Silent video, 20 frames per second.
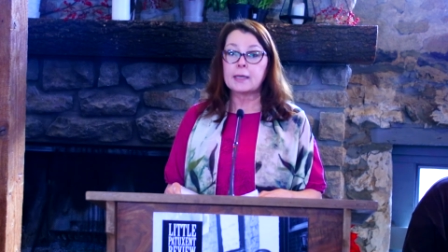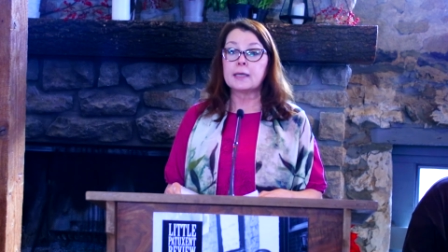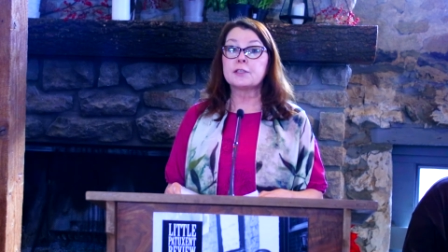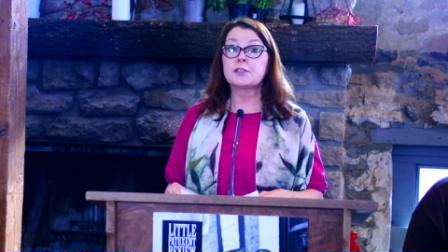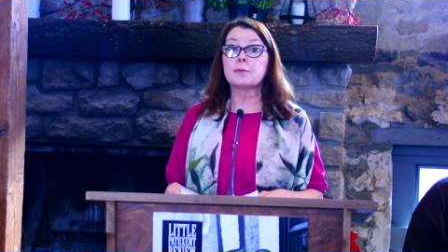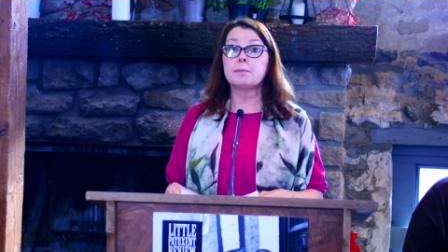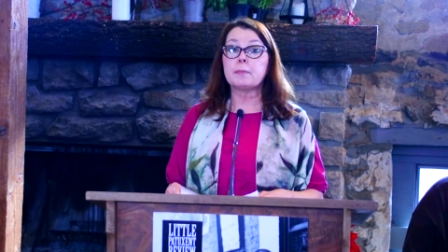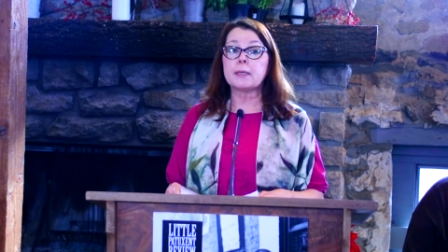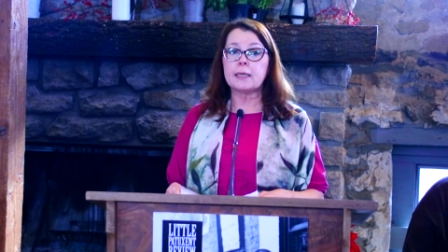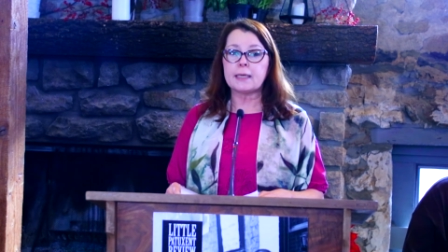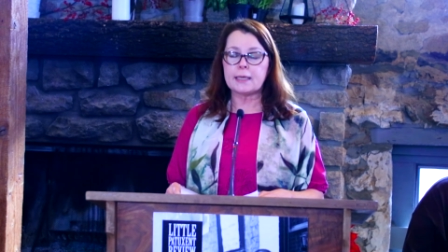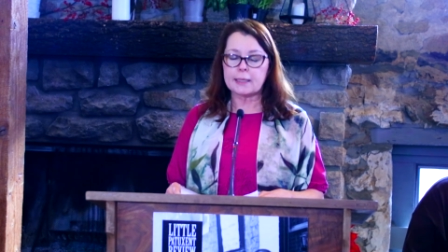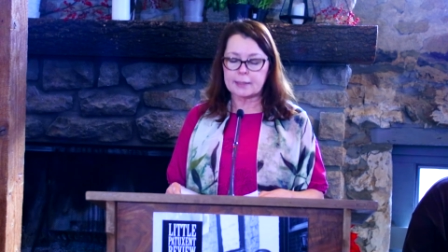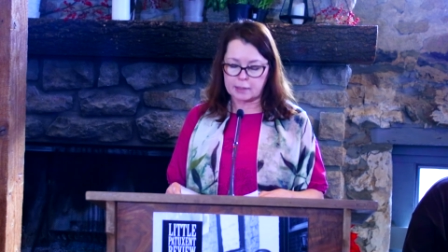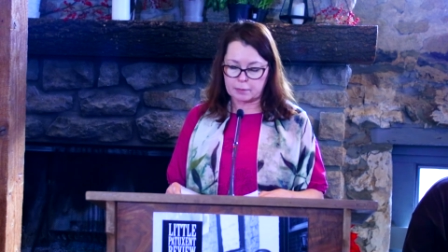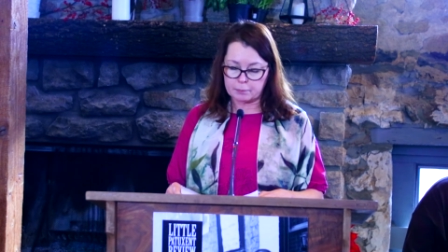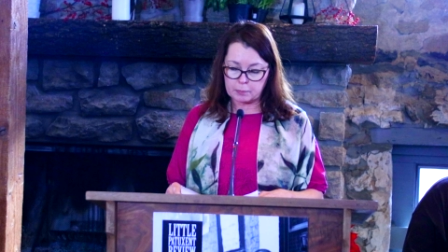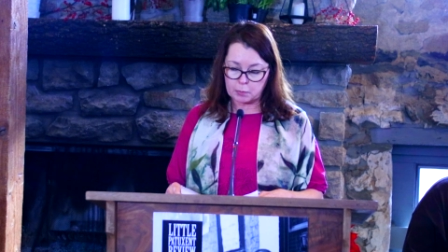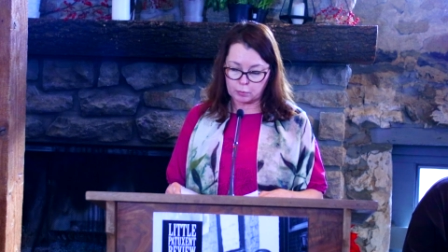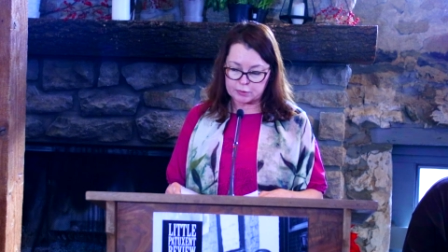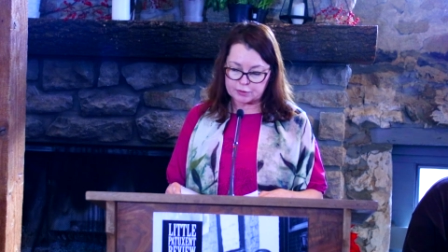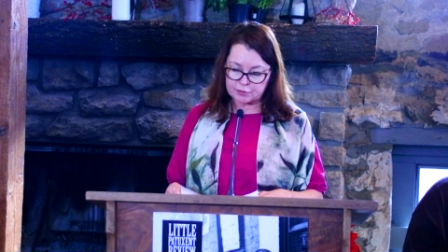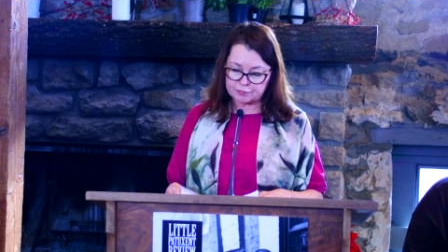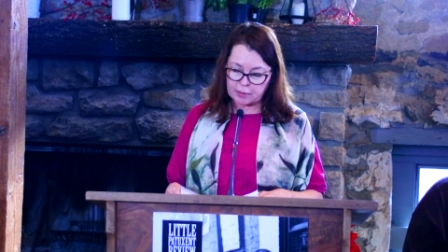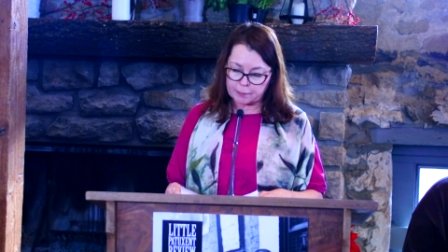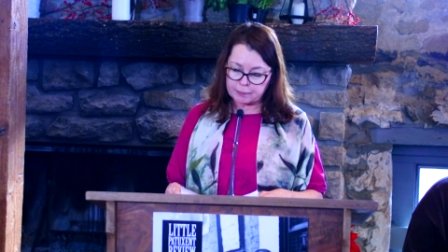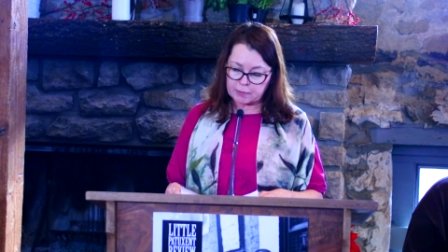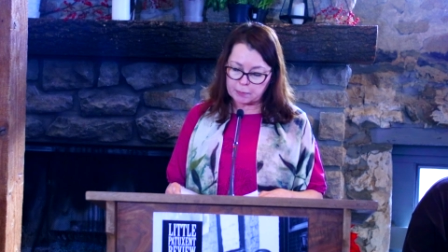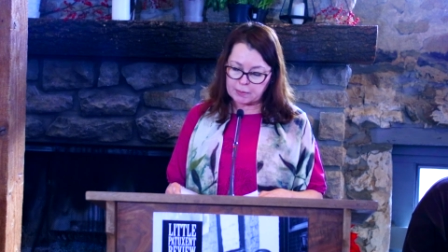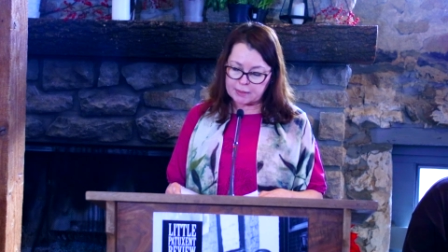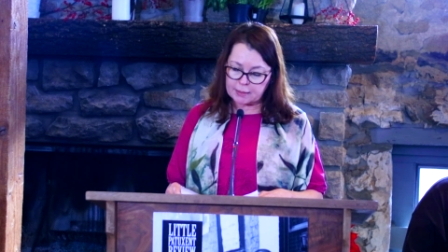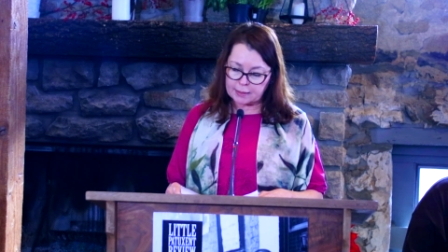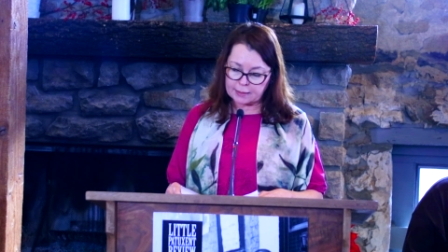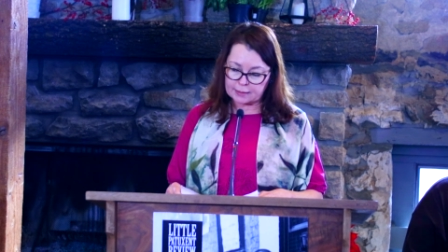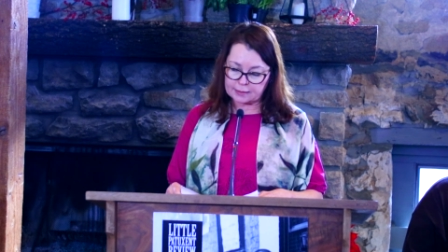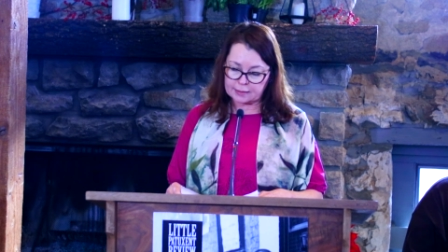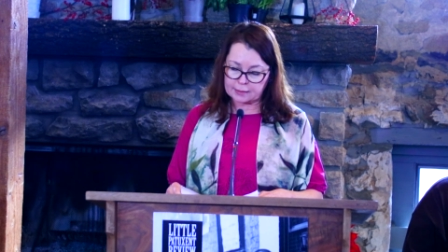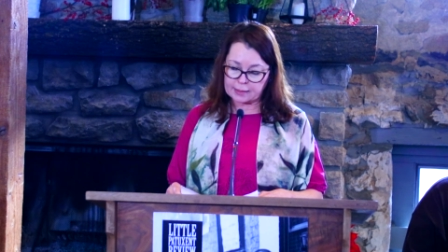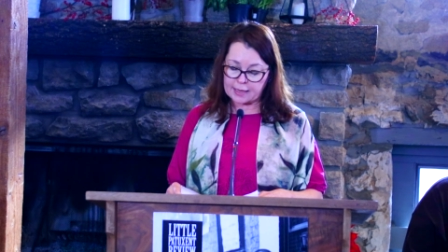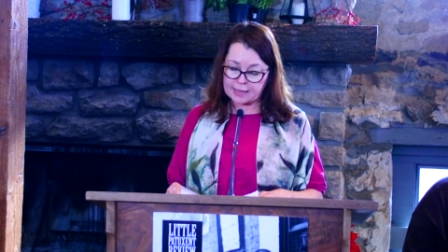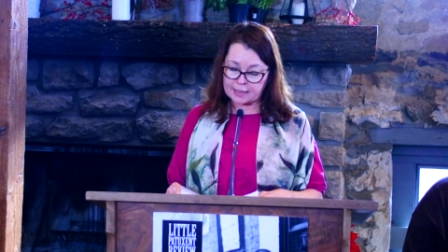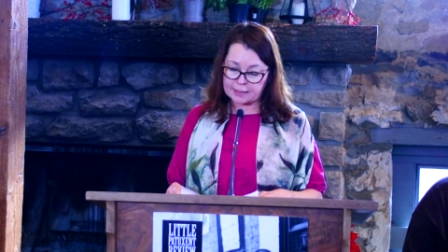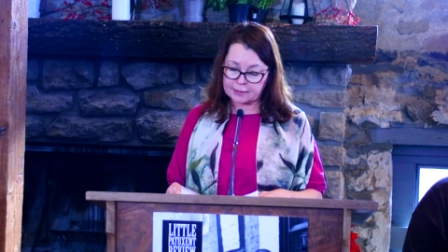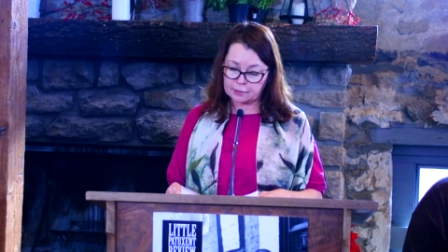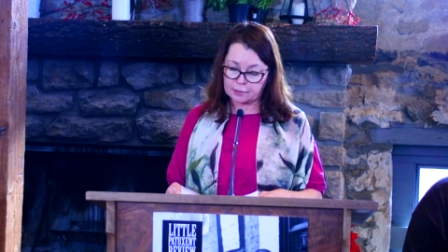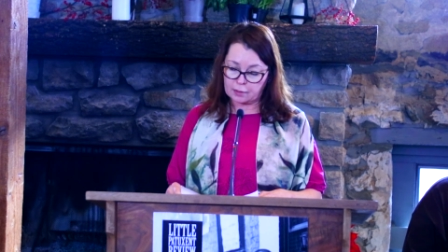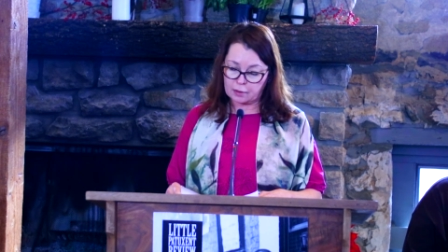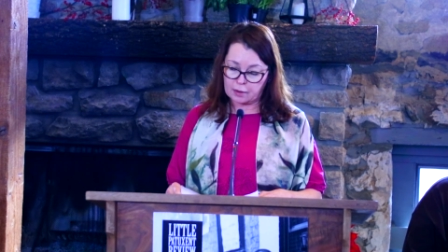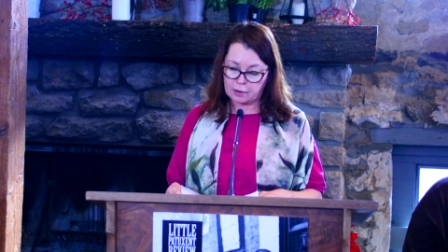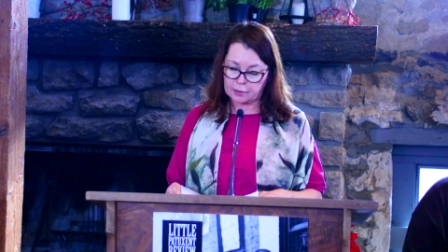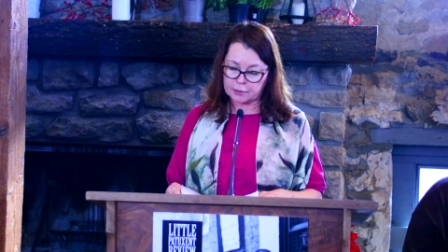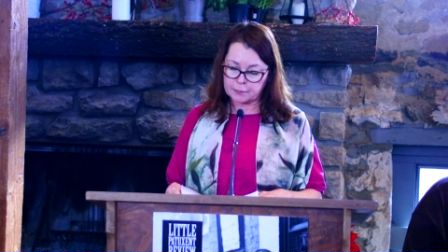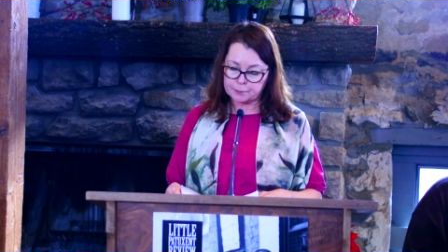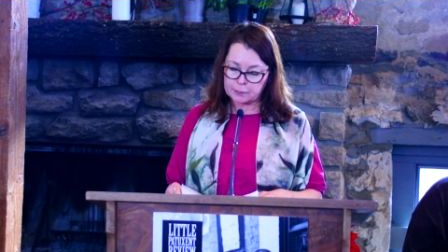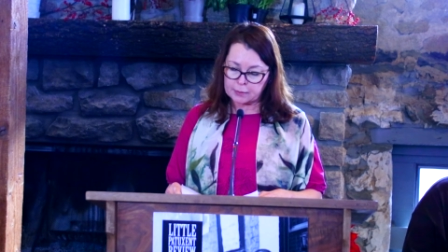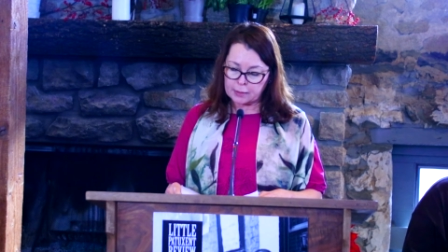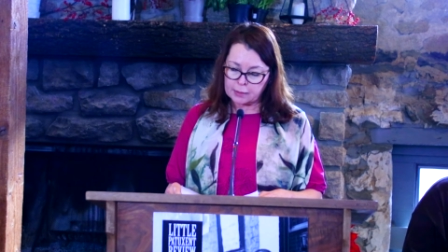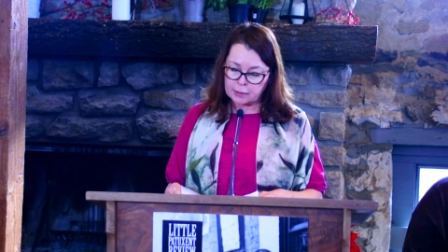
His medium was from the beginning analog,